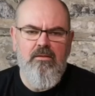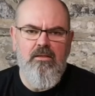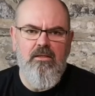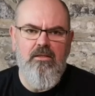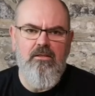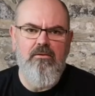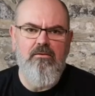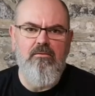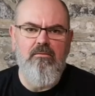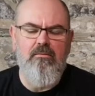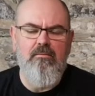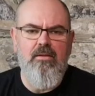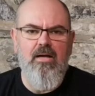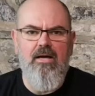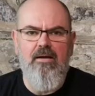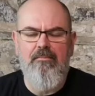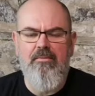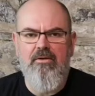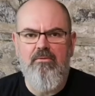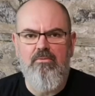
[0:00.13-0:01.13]
Hello,
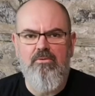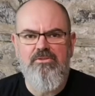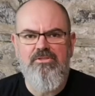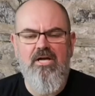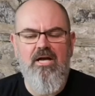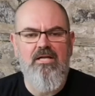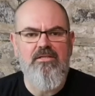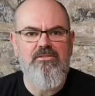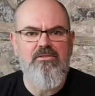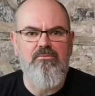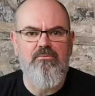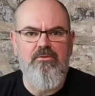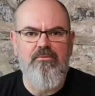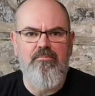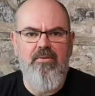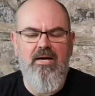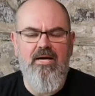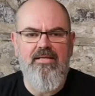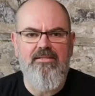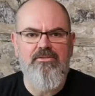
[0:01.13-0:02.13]
I'm Edward Johnson with
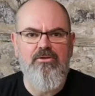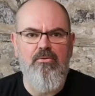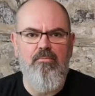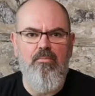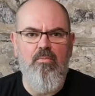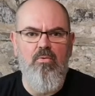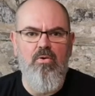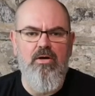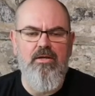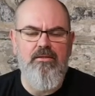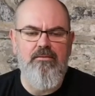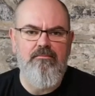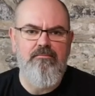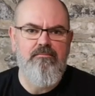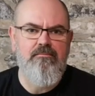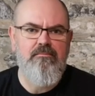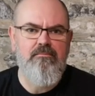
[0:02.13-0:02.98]
Biotope One.